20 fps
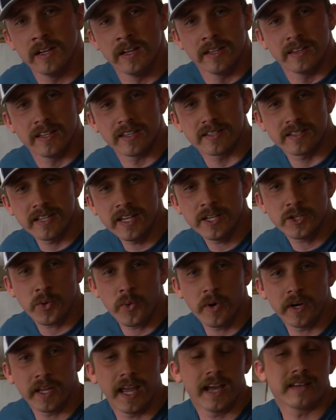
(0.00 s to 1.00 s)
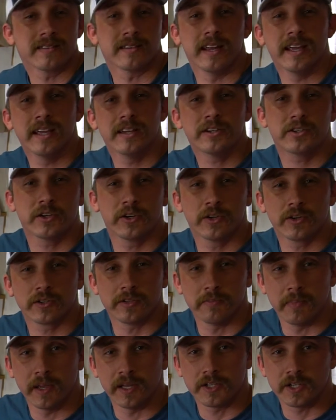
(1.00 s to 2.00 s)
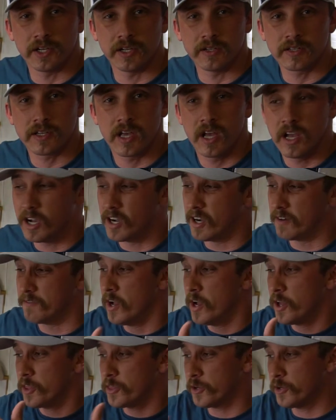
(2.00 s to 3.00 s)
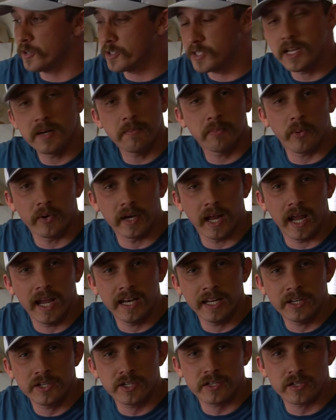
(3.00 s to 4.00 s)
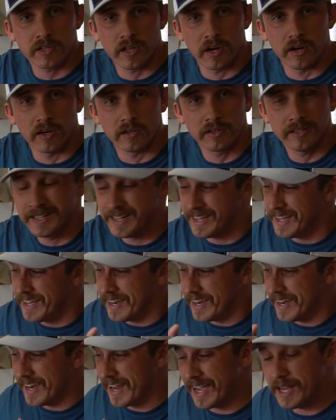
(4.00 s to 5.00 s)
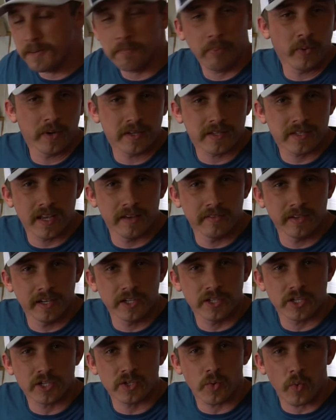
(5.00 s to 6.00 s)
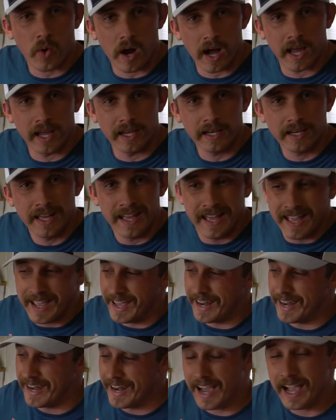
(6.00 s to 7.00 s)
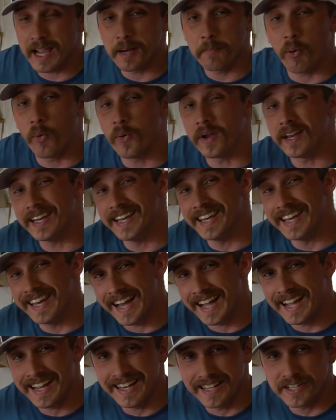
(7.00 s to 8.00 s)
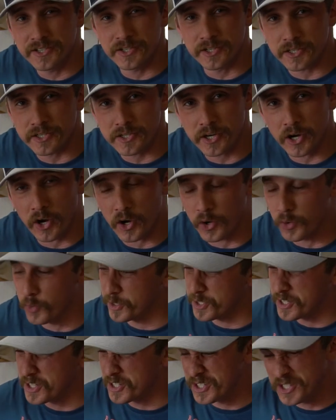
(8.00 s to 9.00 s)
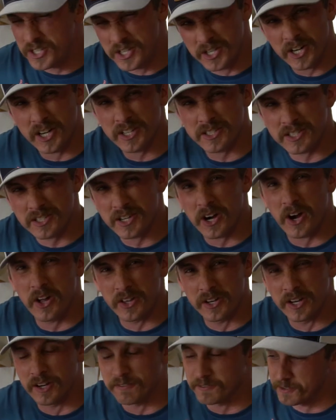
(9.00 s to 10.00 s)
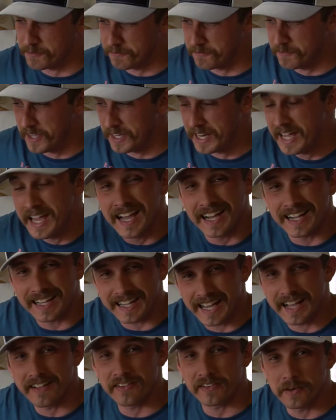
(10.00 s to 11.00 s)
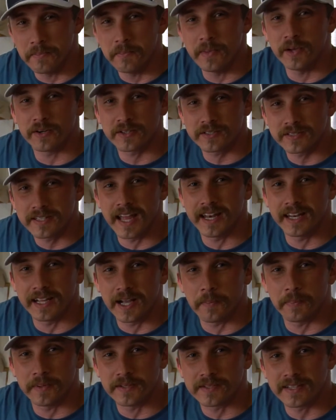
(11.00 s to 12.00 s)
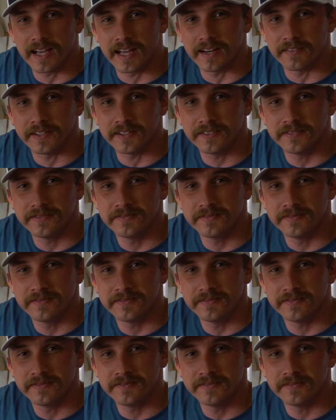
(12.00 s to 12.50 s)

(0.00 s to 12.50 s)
The C20 has an internal dimensions of 13.8 inches long, 9.7 inches wide, and 9.9 inches tall, which is just tall enough to fit a gallon of milk standing up inside of it.